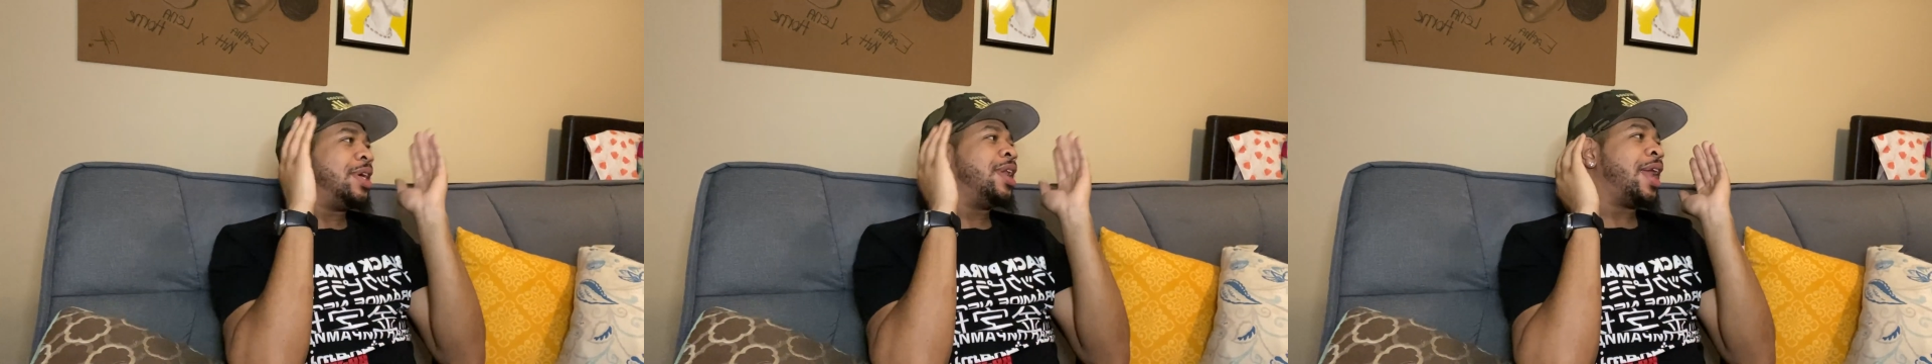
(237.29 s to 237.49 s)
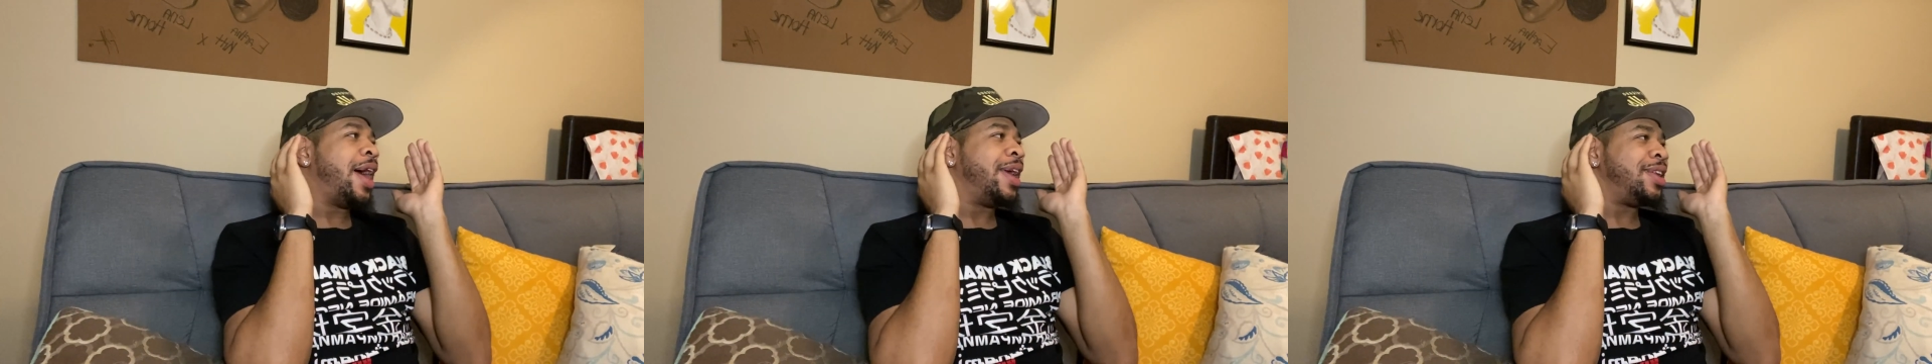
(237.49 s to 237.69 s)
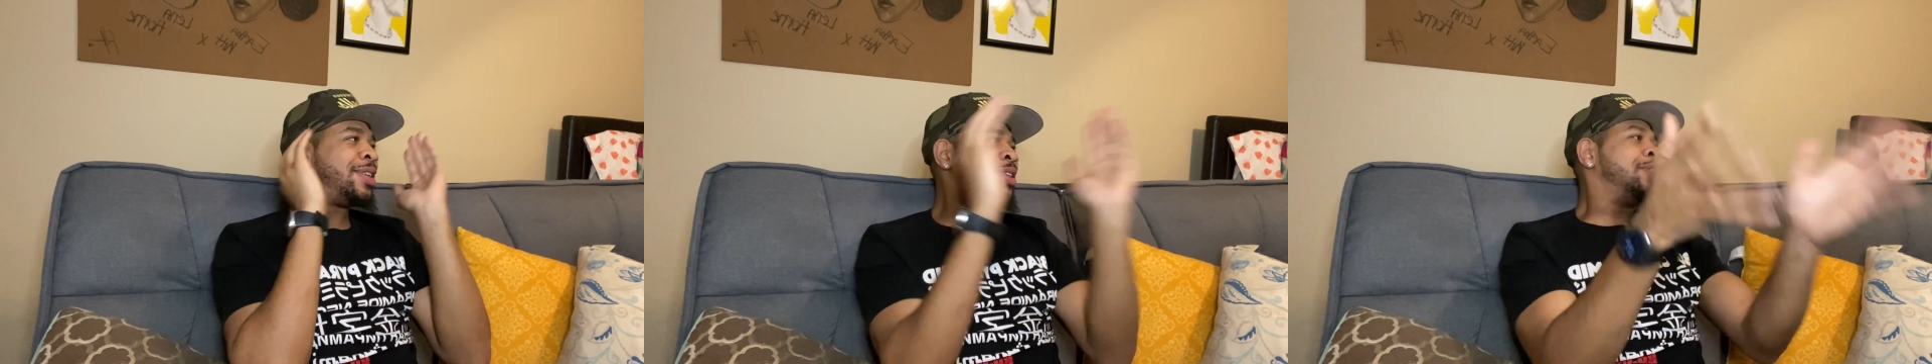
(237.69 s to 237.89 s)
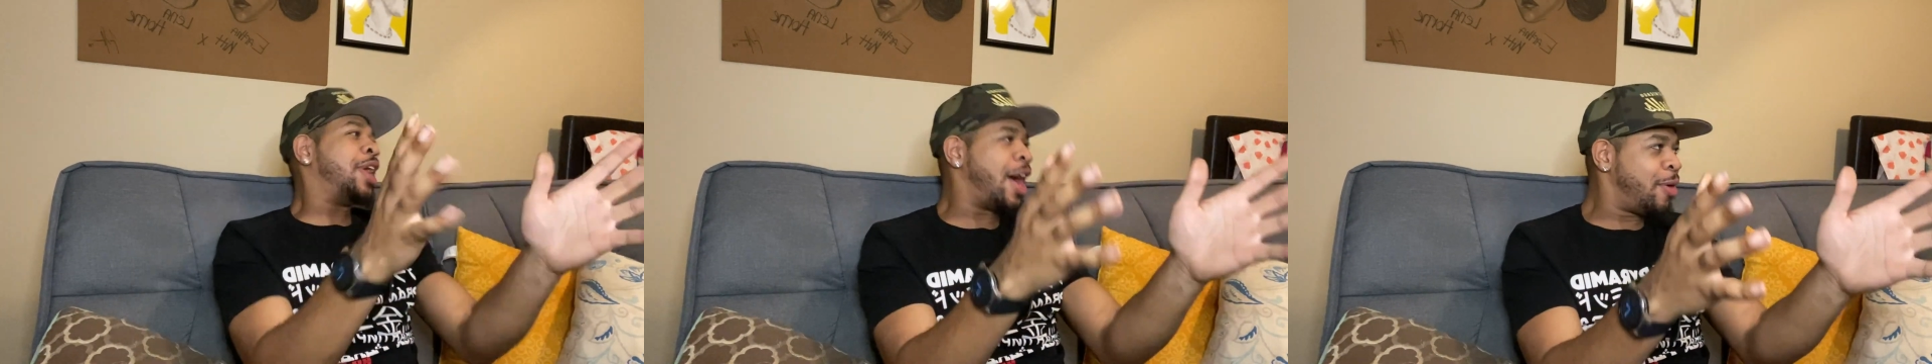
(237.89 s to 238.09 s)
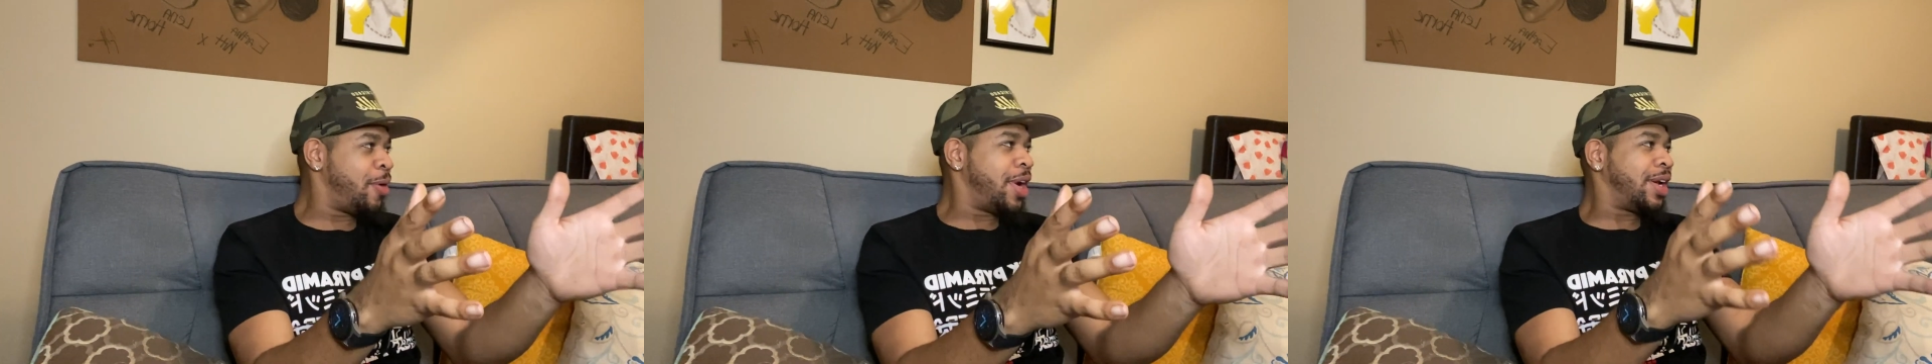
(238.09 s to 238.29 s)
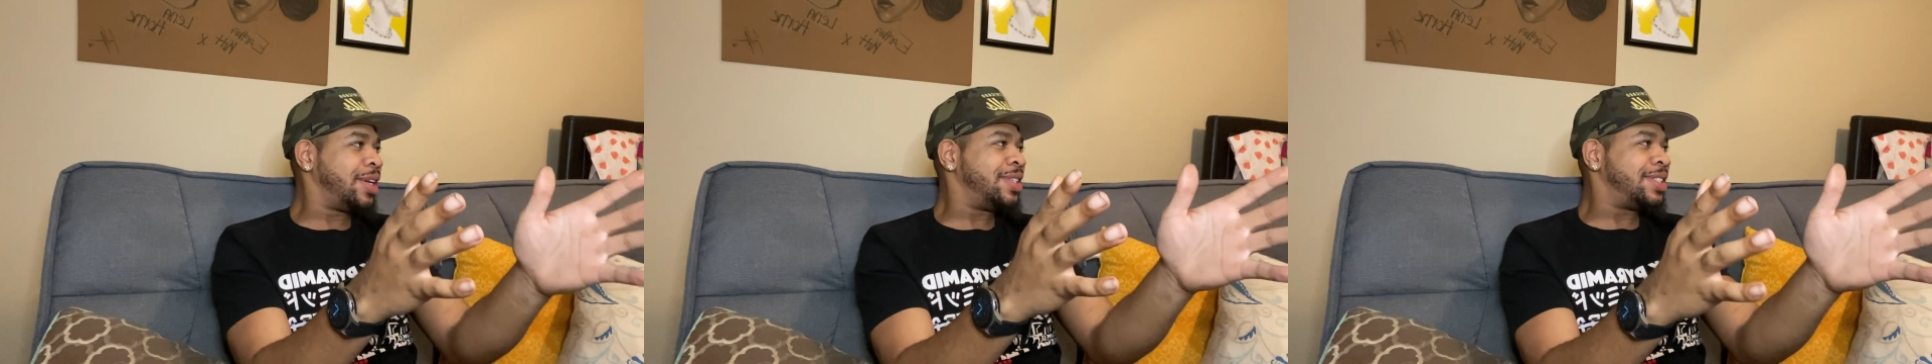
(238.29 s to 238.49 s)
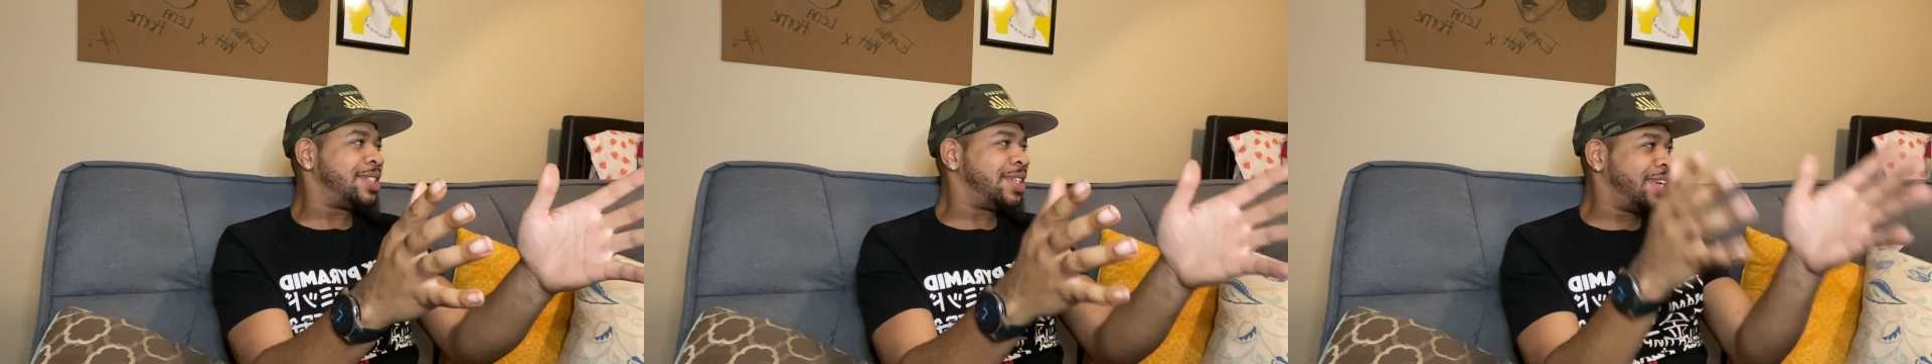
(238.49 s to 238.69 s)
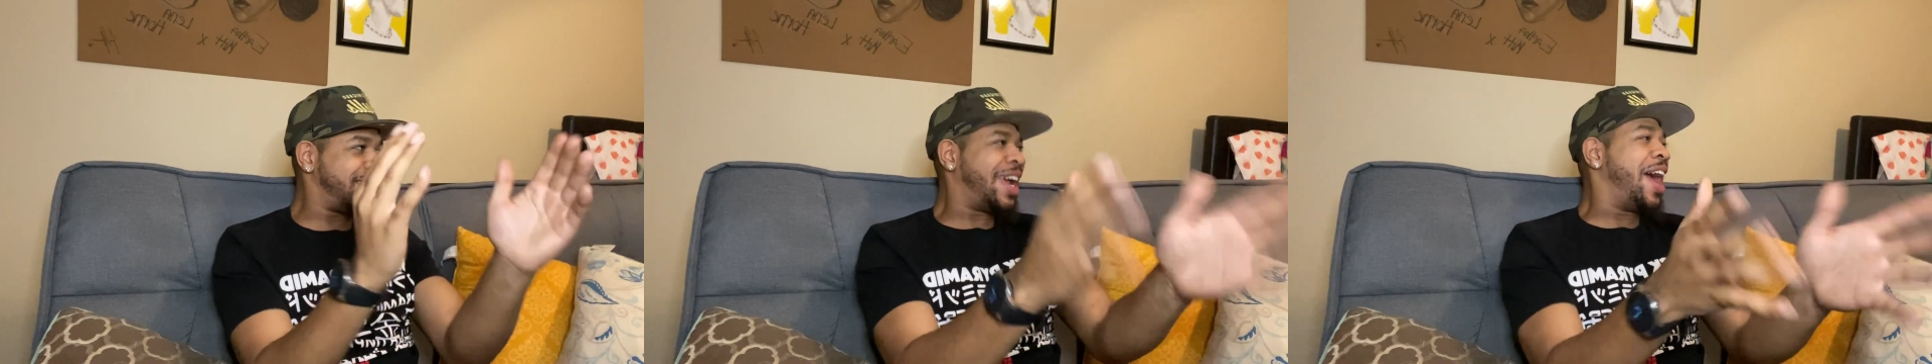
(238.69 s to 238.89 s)
like directly to
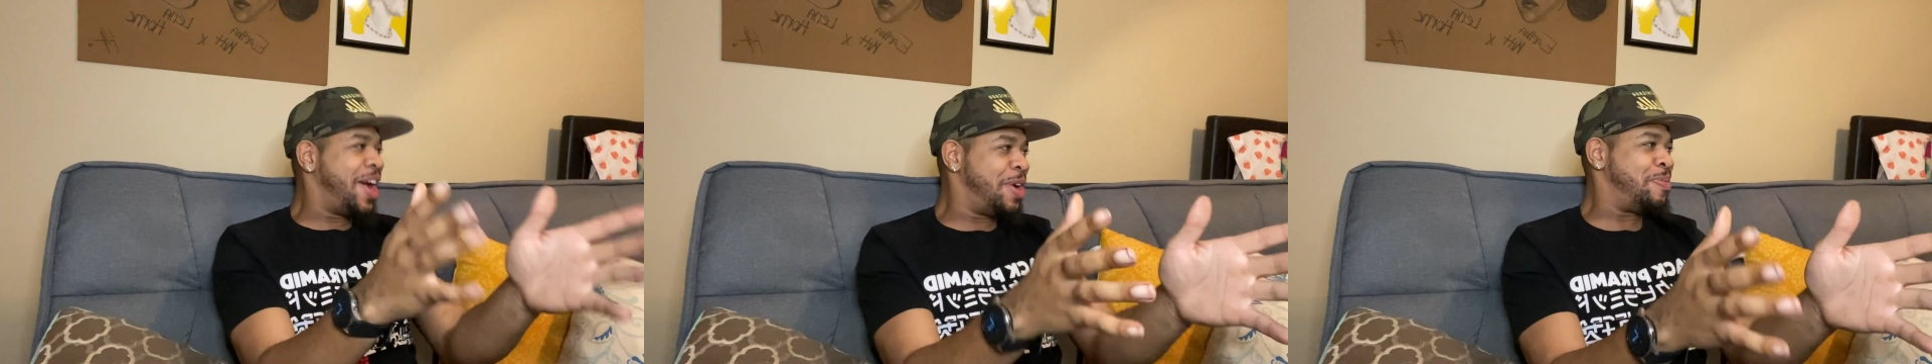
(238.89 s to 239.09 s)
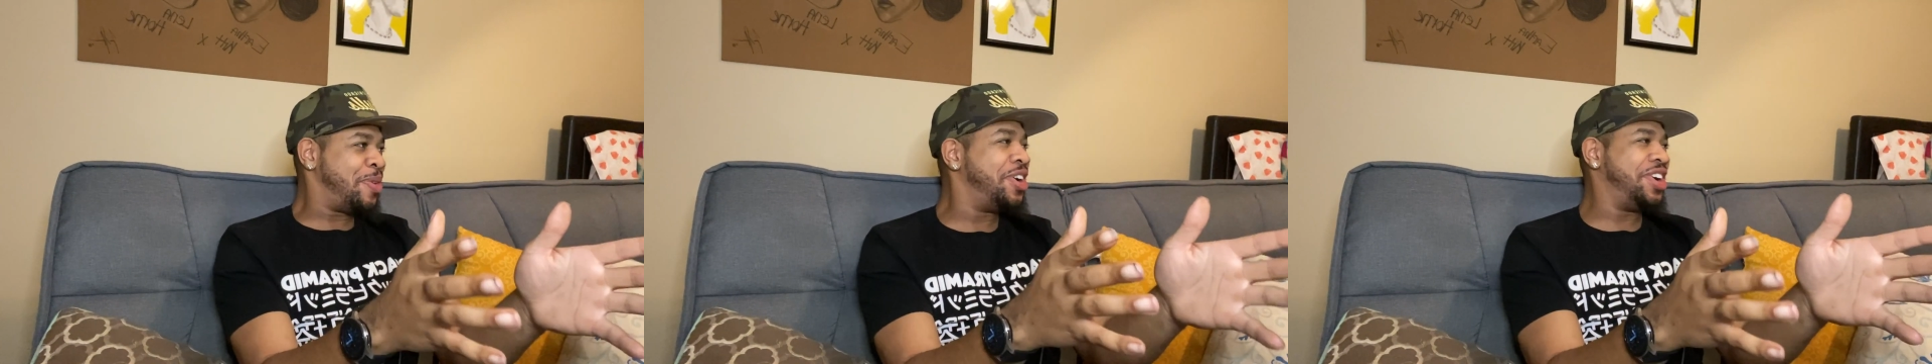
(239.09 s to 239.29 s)
the game, you